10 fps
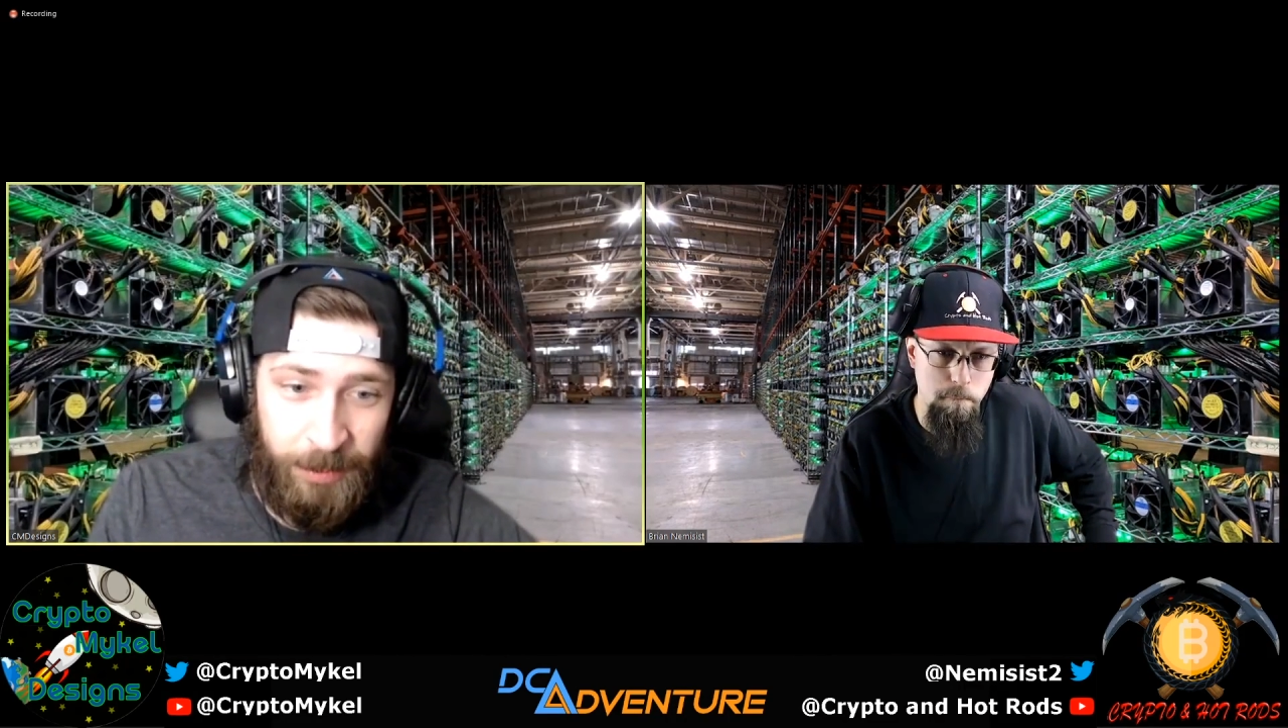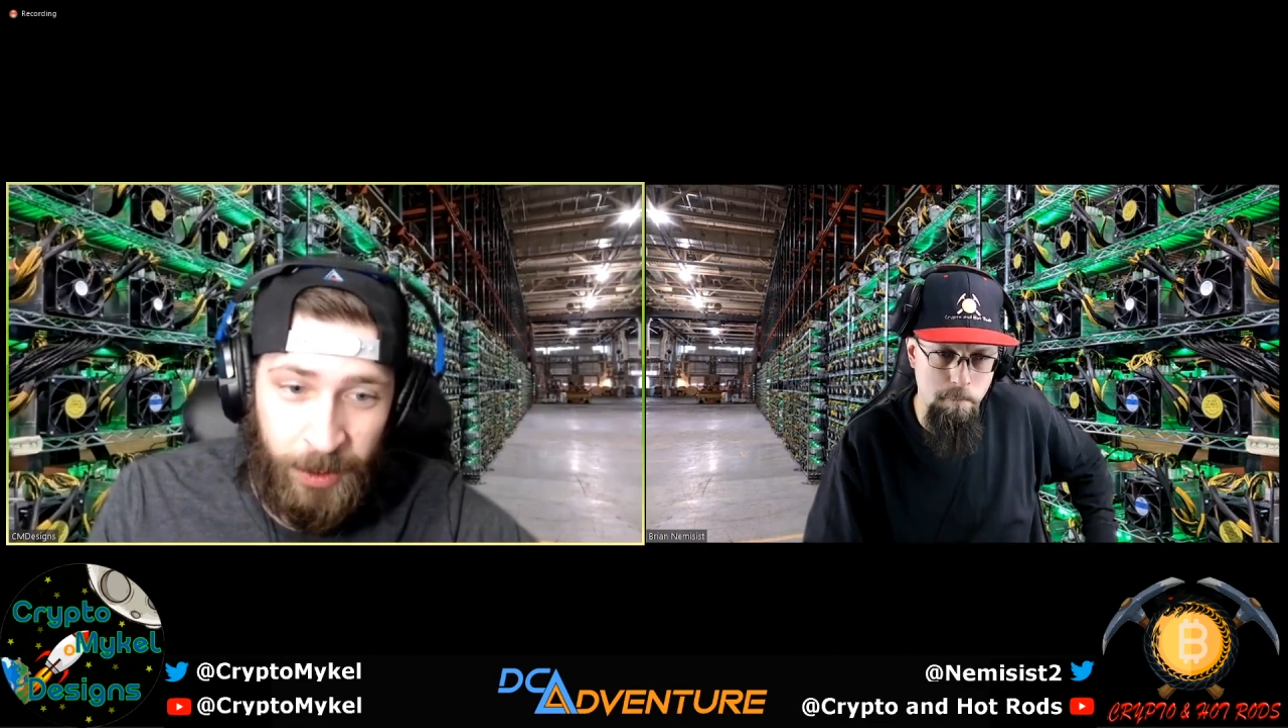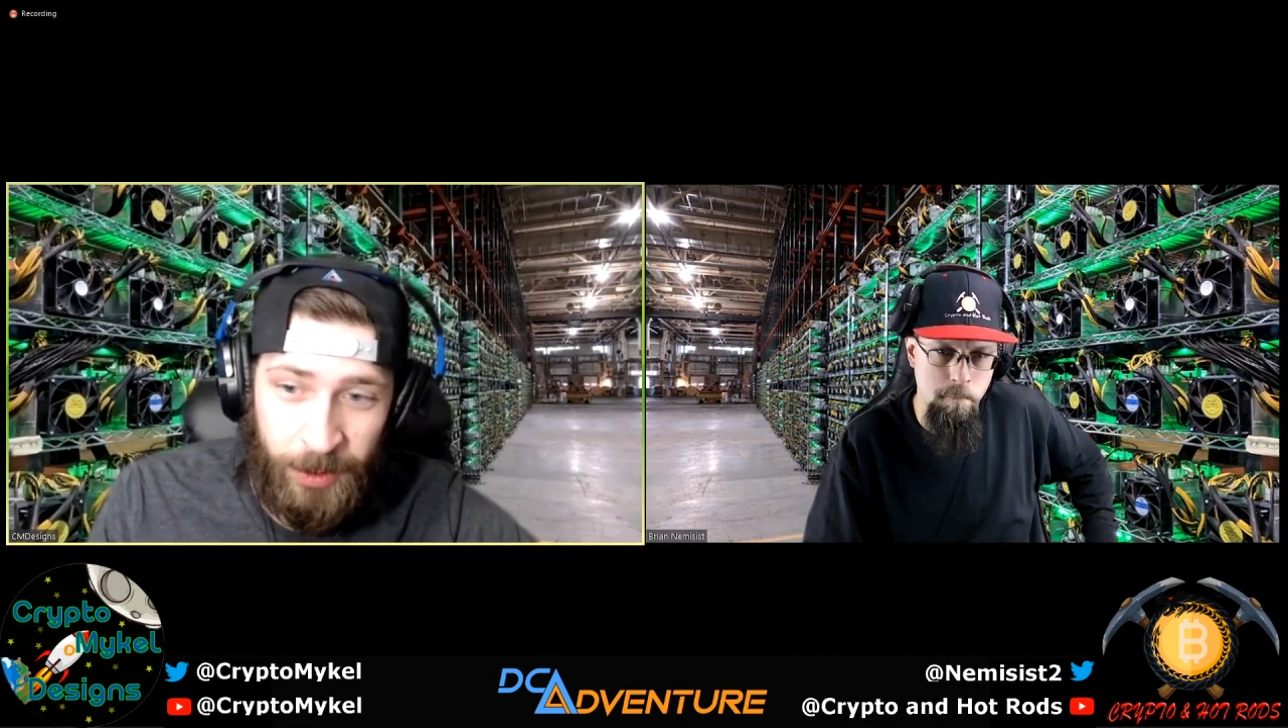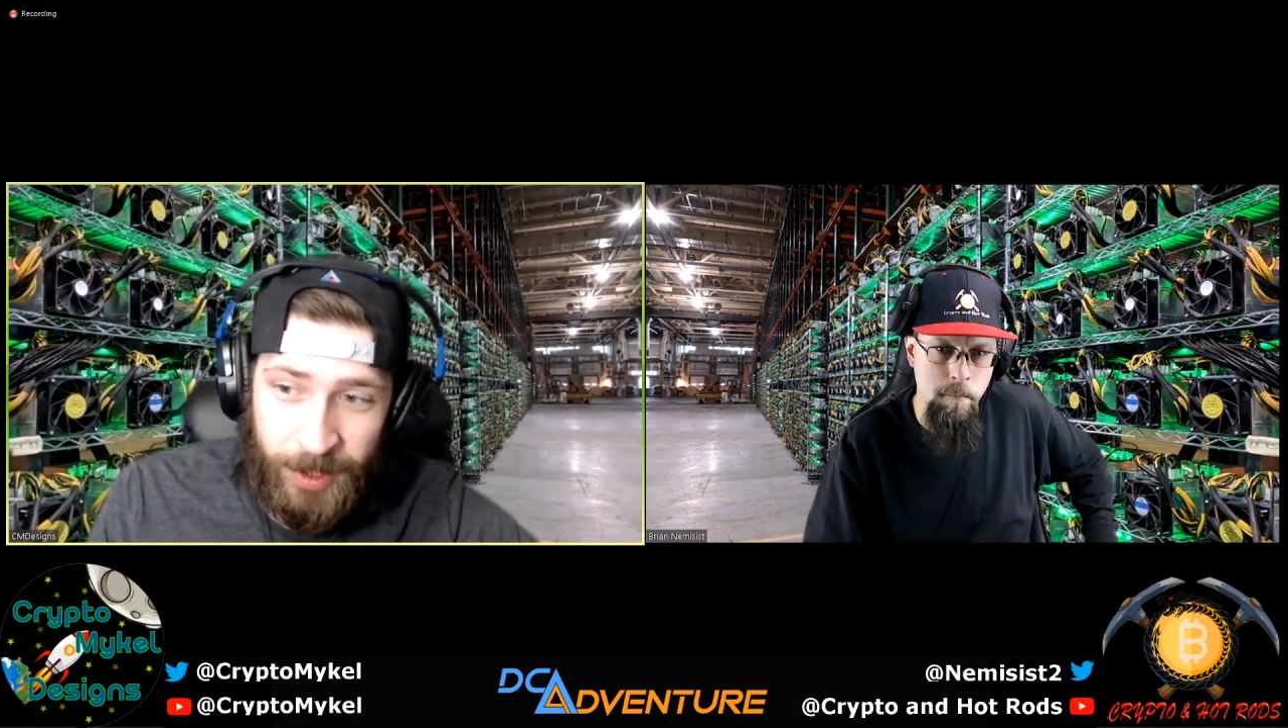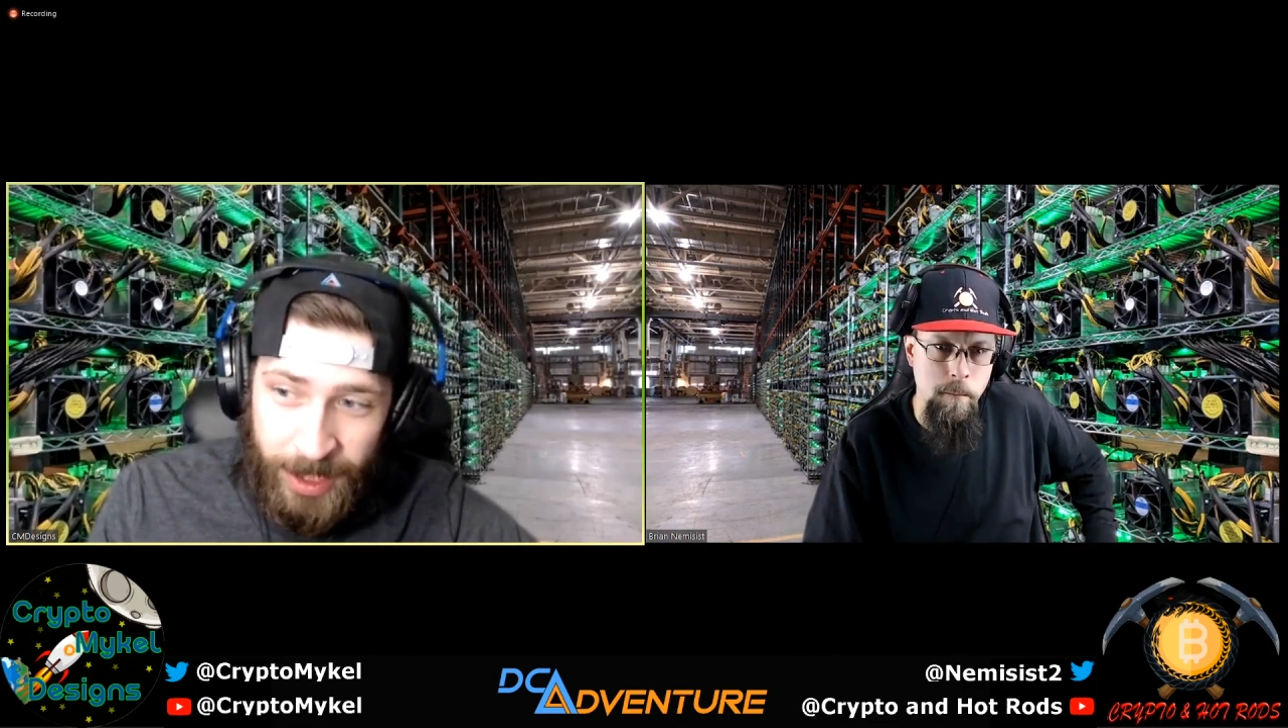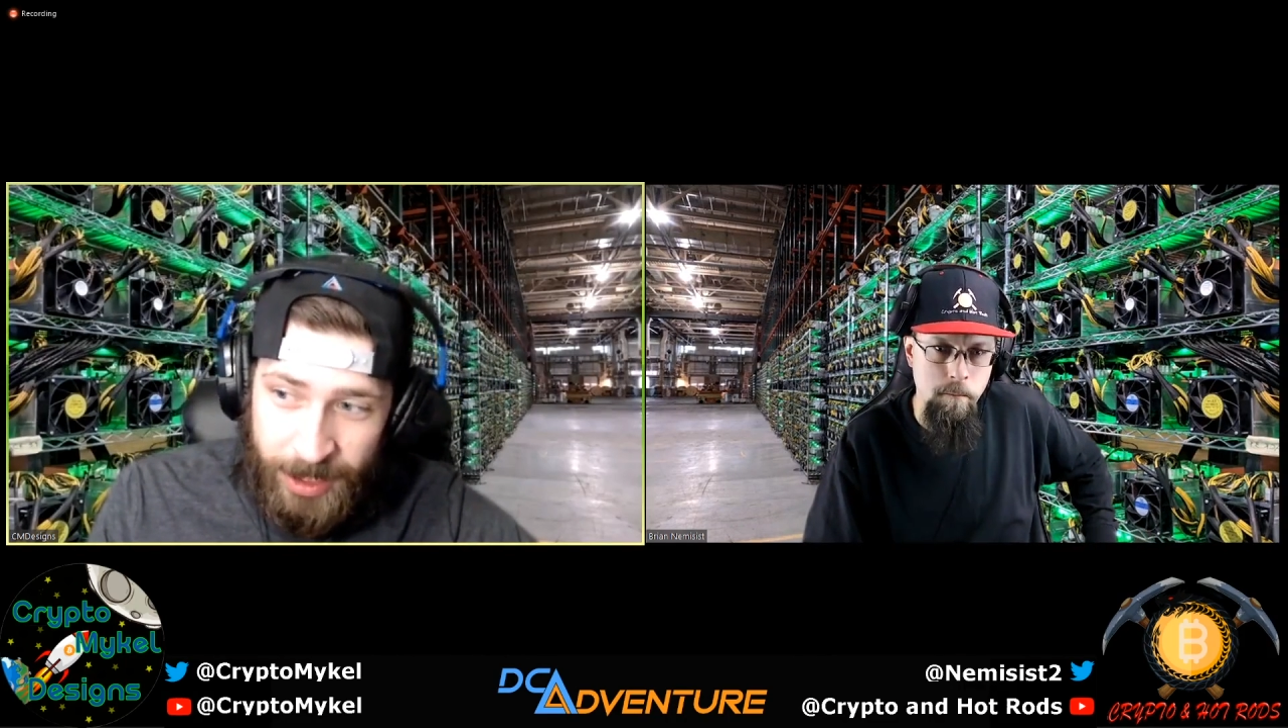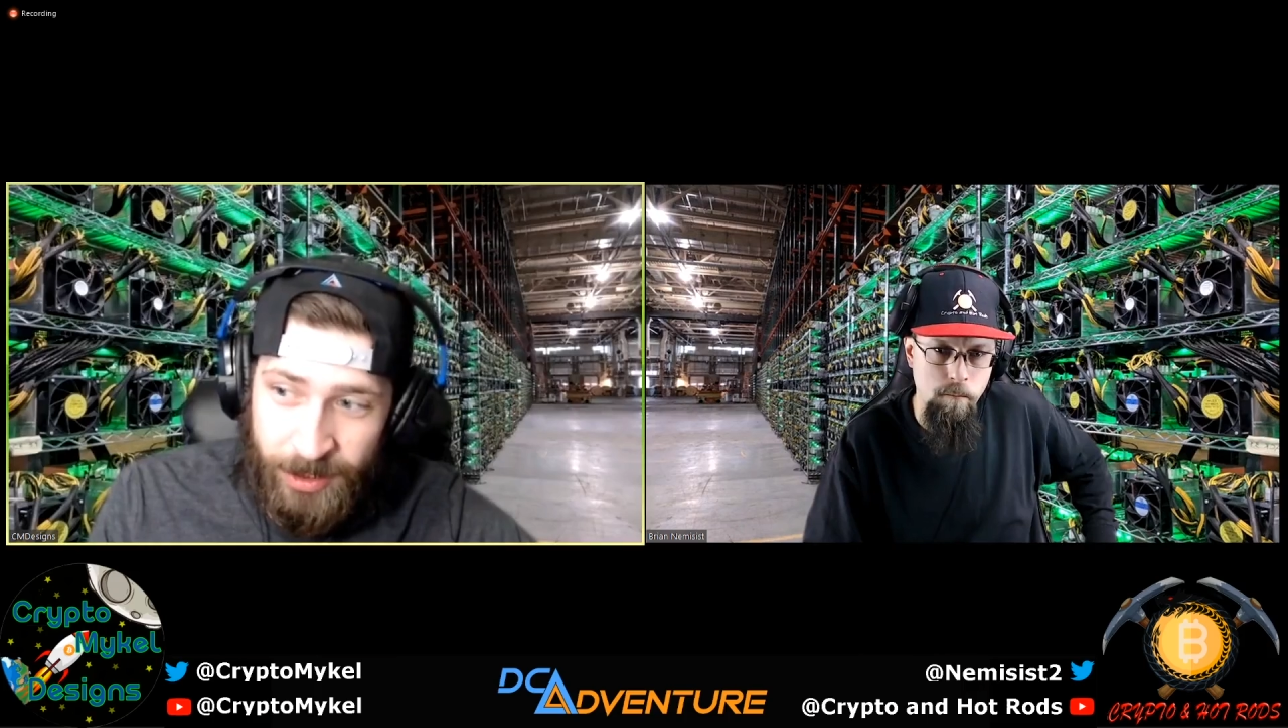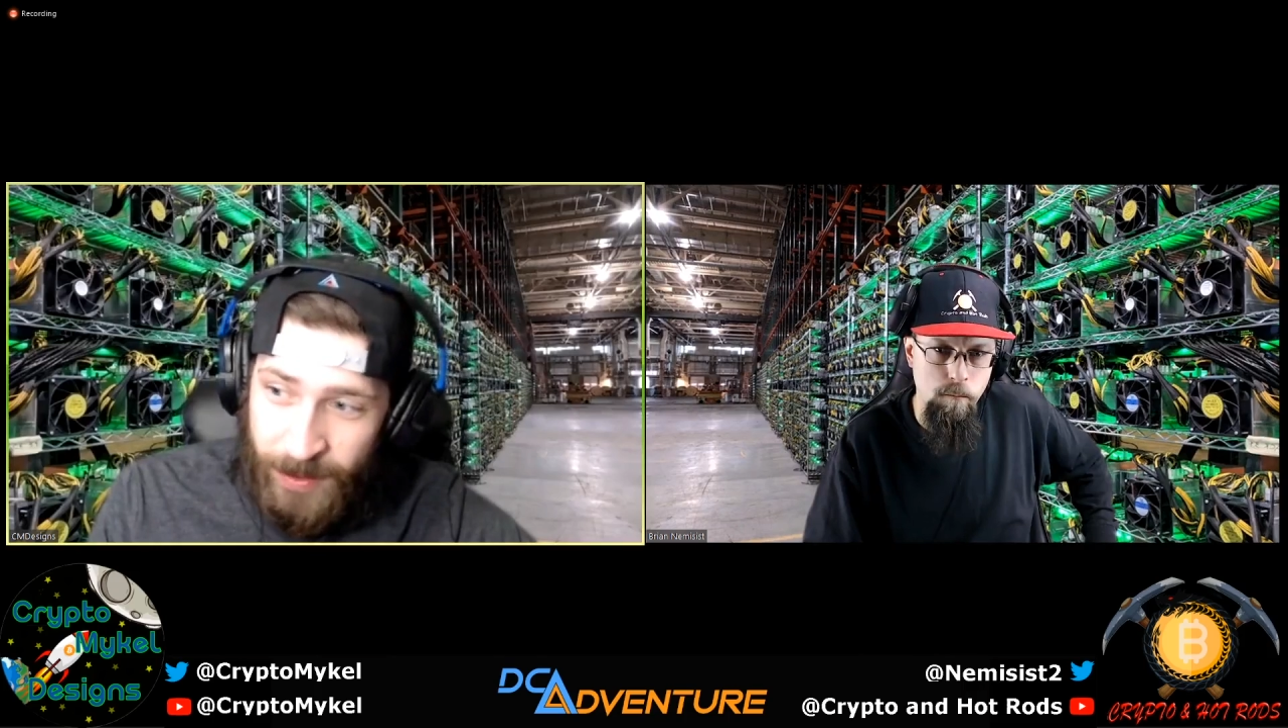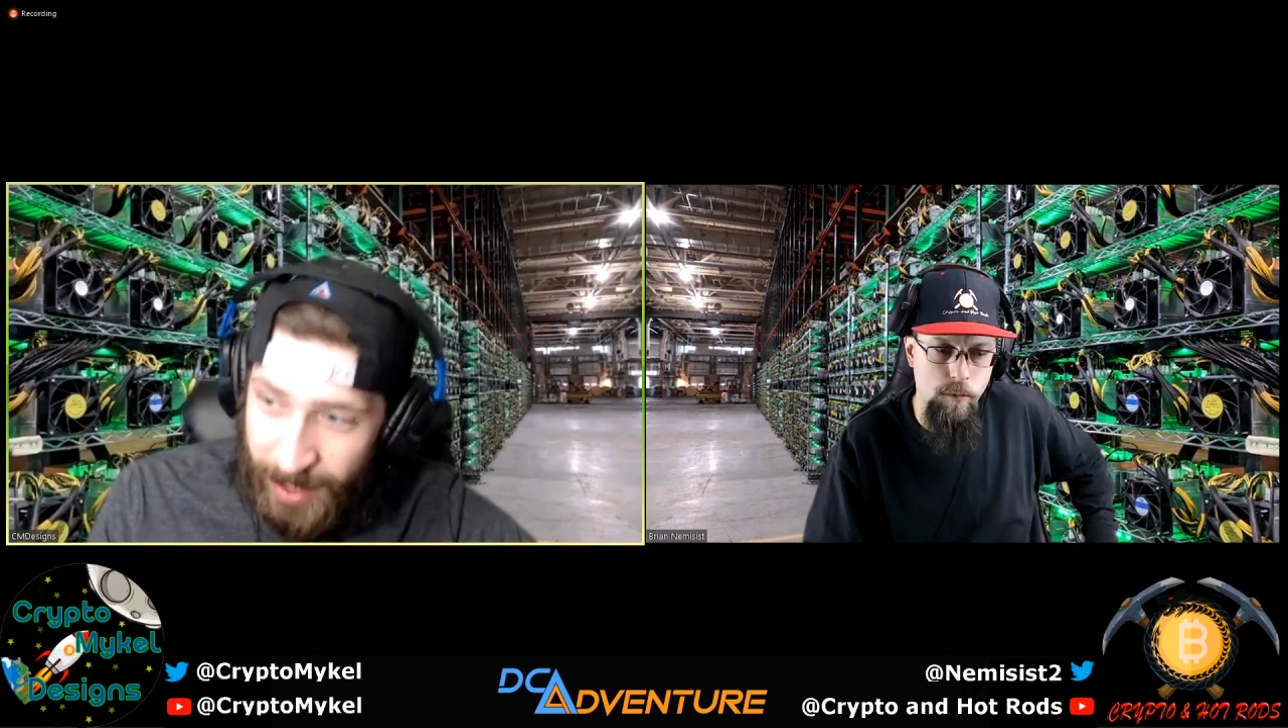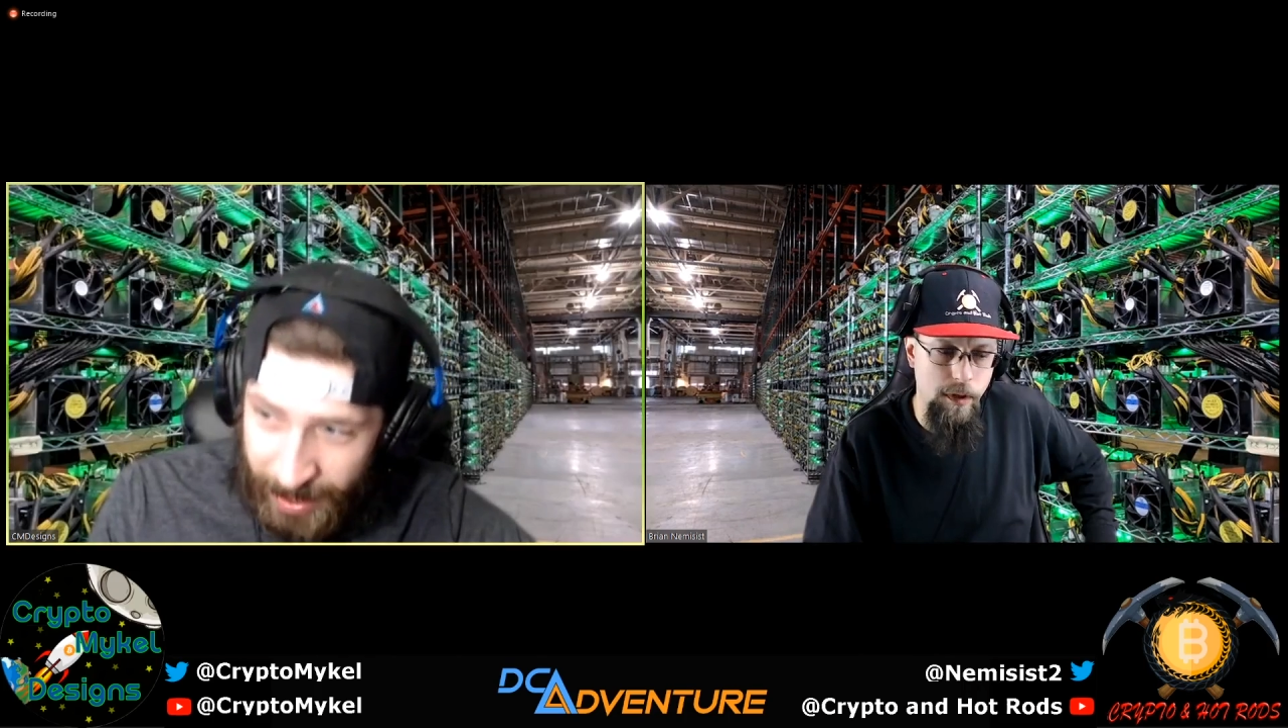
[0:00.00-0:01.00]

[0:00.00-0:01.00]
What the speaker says: both the intro